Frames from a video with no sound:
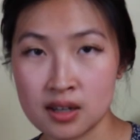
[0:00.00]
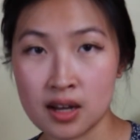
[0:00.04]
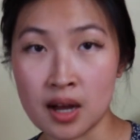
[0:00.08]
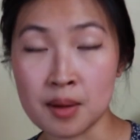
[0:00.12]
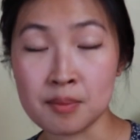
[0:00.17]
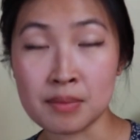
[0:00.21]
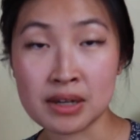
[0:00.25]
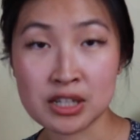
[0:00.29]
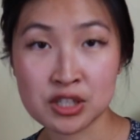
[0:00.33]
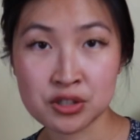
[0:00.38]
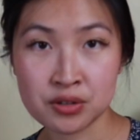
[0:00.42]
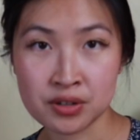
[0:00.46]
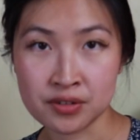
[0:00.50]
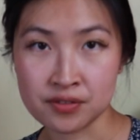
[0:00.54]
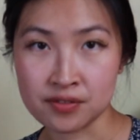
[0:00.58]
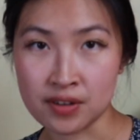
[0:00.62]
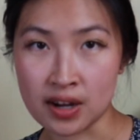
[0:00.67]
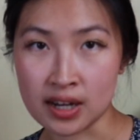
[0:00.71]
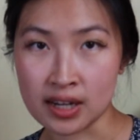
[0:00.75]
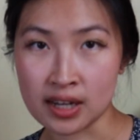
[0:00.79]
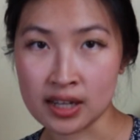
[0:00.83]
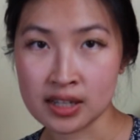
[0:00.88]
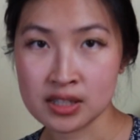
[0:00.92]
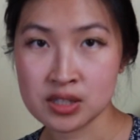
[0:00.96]
I'm majoring in
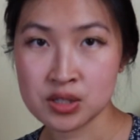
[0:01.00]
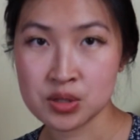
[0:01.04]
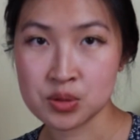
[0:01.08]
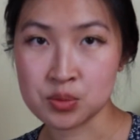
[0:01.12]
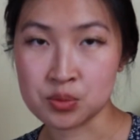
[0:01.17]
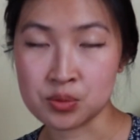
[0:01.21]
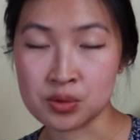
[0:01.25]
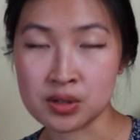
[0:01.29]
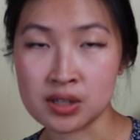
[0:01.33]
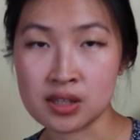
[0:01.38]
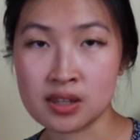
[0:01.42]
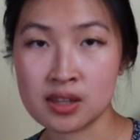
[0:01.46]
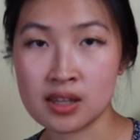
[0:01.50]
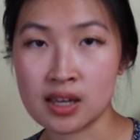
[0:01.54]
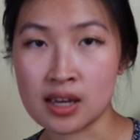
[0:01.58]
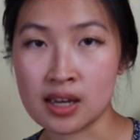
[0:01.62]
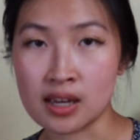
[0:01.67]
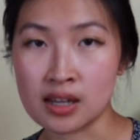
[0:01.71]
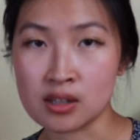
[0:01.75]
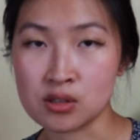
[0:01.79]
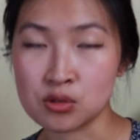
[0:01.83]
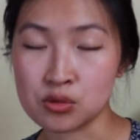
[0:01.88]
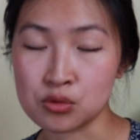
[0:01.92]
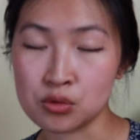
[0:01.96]
finance with
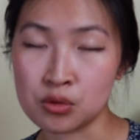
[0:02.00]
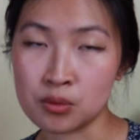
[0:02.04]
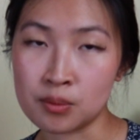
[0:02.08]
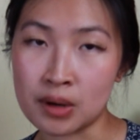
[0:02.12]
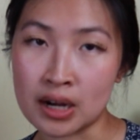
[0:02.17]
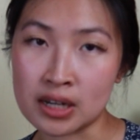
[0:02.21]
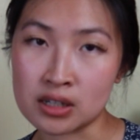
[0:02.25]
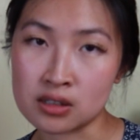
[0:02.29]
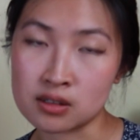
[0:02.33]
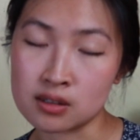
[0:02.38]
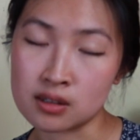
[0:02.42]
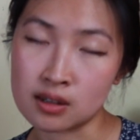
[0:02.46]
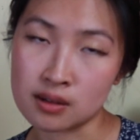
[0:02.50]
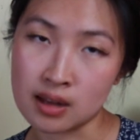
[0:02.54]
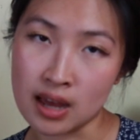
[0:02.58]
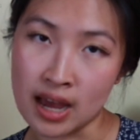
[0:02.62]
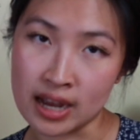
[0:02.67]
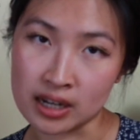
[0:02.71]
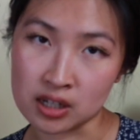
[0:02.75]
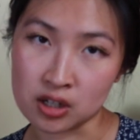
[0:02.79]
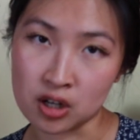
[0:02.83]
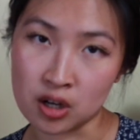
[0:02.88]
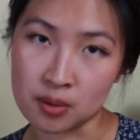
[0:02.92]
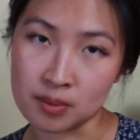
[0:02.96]
a dual minor in
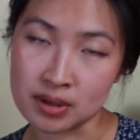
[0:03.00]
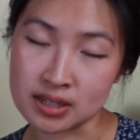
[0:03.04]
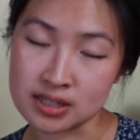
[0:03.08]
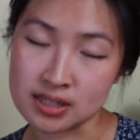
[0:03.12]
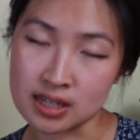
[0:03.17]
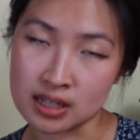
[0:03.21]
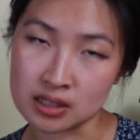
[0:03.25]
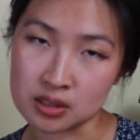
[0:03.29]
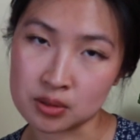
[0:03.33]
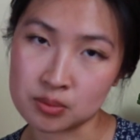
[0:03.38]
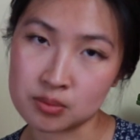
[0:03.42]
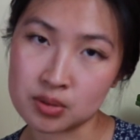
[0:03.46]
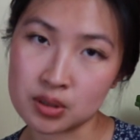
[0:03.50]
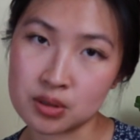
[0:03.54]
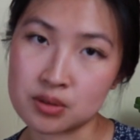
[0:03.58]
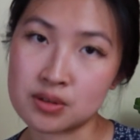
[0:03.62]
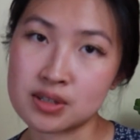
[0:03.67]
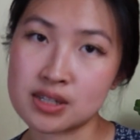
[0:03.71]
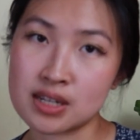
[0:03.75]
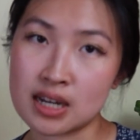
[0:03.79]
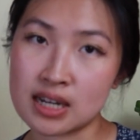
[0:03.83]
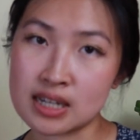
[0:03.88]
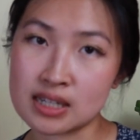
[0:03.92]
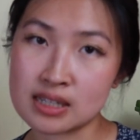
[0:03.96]
economics and computer
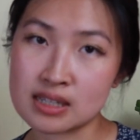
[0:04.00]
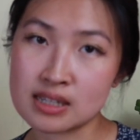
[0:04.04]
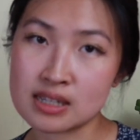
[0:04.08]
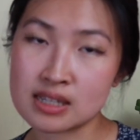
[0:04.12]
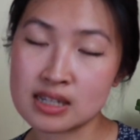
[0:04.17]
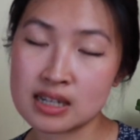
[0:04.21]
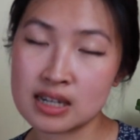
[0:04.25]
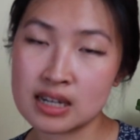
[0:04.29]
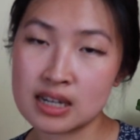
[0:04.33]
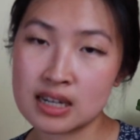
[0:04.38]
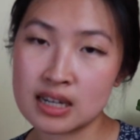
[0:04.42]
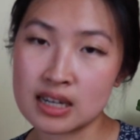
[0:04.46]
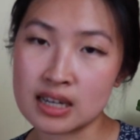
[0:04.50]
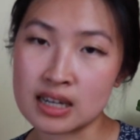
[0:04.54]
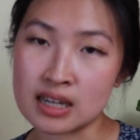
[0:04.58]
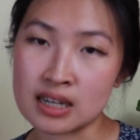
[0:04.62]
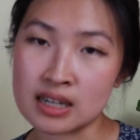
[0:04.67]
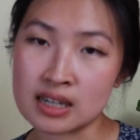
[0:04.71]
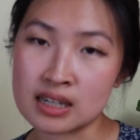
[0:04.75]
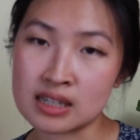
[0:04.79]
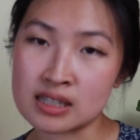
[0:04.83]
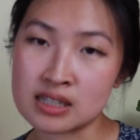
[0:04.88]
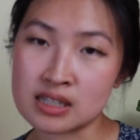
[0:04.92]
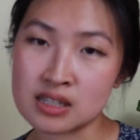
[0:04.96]
science,
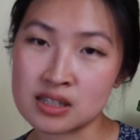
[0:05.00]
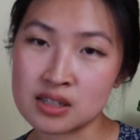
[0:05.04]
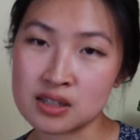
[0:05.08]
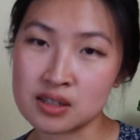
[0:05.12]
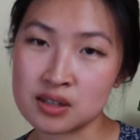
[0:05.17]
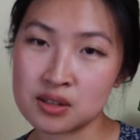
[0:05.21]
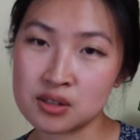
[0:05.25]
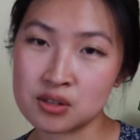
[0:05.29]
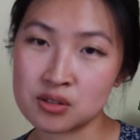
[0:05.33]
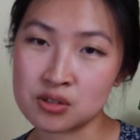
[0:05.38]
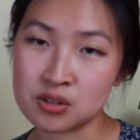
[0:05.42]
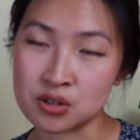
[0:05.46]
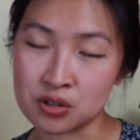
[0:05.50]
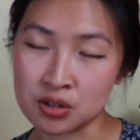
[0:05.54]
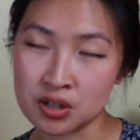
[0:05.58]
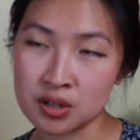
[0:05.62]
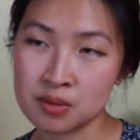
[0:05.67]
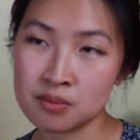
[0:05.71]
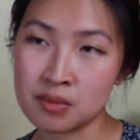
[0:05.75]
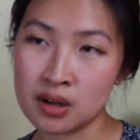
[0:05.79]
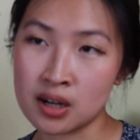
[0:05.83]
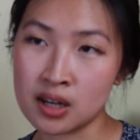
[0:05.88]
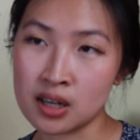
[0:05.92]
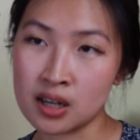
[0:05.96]
and
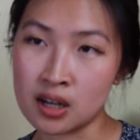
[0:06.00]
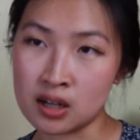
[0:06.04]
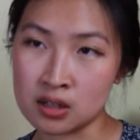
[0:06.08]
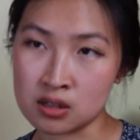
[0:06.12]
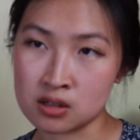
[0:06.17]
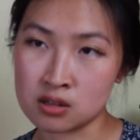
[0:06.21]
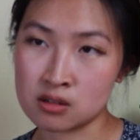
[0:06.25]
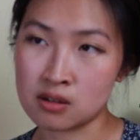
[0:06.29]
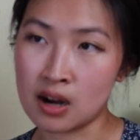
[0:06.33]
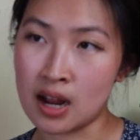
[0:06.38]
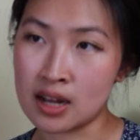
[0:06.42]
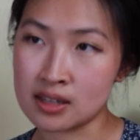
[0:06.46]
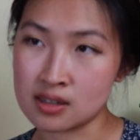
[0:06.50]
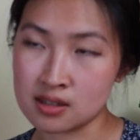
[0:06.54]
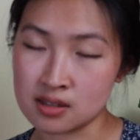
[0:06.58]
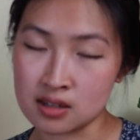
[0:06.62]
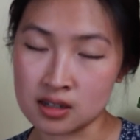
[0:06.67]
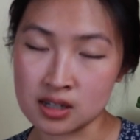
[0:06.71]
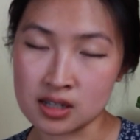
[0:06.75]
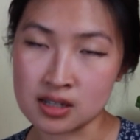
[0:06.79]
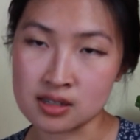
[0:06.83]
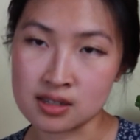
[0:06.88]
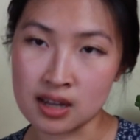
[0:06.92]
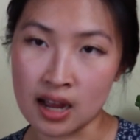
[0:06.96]
during my undergrad
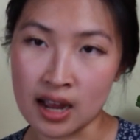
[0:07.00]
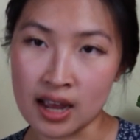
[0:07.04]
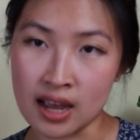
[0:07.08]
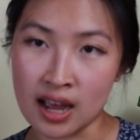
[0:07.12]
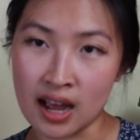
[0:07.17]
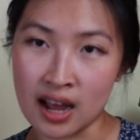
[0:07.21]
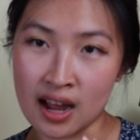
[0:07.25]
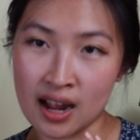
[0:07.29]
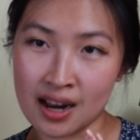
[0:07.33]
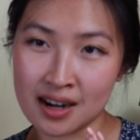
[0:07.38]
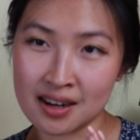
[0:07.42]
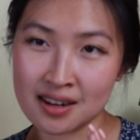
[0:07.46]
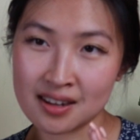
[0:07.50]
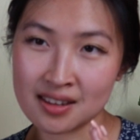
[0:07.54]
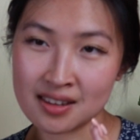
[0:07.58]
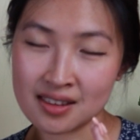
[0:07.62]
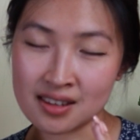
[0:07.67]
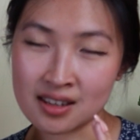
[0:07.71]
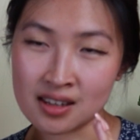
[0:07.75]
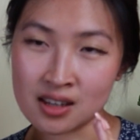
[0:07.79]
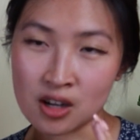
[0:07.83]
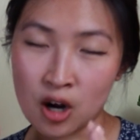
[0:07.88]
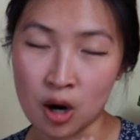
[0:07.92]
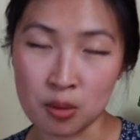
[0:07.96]
studies, I had
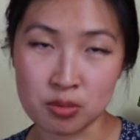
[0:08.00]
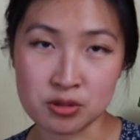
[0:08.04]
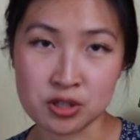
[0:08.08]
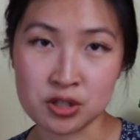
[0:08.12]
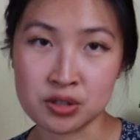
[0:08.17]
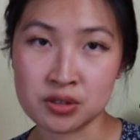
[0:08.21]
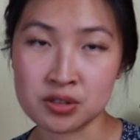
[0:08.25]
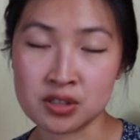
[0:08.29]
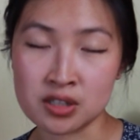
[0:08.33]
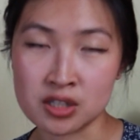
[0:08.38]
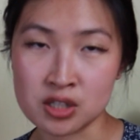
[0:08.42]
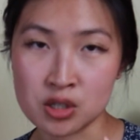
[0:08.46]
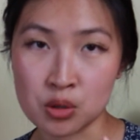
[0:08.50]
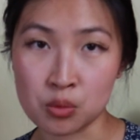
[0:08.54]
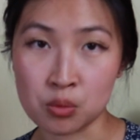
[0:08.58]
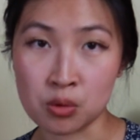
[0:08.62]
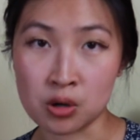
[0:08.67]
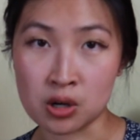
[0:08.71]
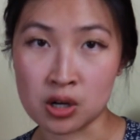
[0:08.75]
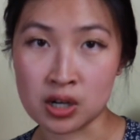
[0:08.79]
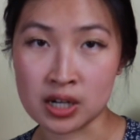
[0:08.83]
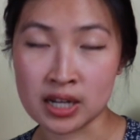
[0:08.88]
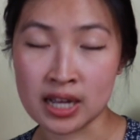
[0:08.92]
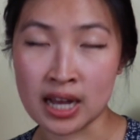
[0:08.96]
the opportunity to
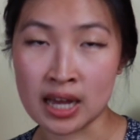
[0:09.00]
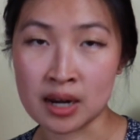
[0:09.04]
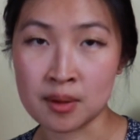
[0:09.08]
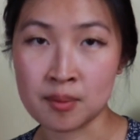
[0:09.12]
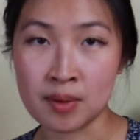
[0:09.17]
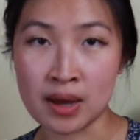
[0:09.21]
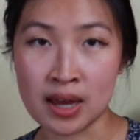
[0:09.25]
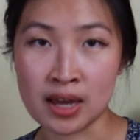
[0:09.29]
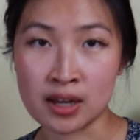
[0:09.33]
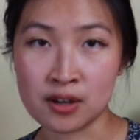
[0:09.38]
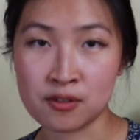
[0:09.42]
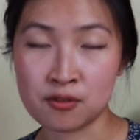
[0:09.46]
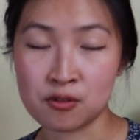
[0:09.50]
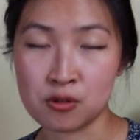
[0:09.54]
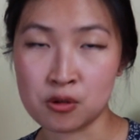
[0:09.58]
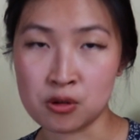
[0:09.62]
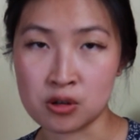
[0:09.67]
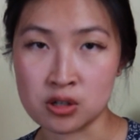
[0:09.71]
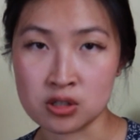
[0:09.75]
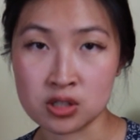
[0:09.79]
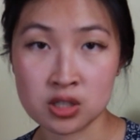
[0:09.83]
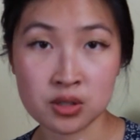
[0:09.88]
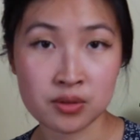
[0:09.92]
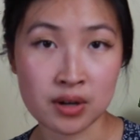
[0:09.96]
work at a bank
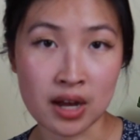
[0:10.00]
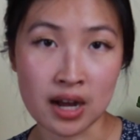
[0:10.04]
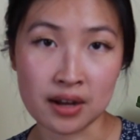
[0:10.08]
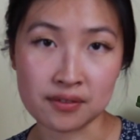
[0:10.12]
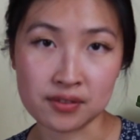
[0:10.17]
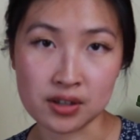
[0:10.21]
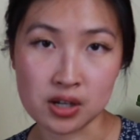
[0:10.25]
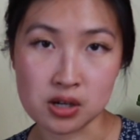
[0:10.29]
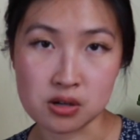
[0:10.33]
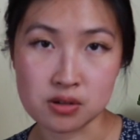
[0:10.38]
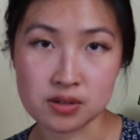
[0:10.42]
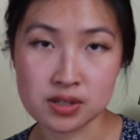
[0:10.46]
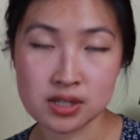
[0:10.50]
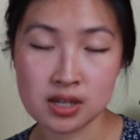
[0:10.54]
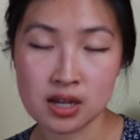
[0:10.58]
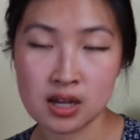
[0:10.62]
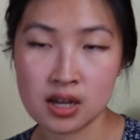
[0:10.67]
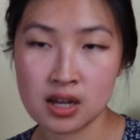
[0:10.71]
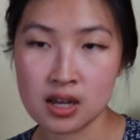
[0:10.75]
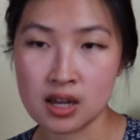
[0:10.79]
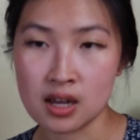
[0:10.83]
for 2.5 years.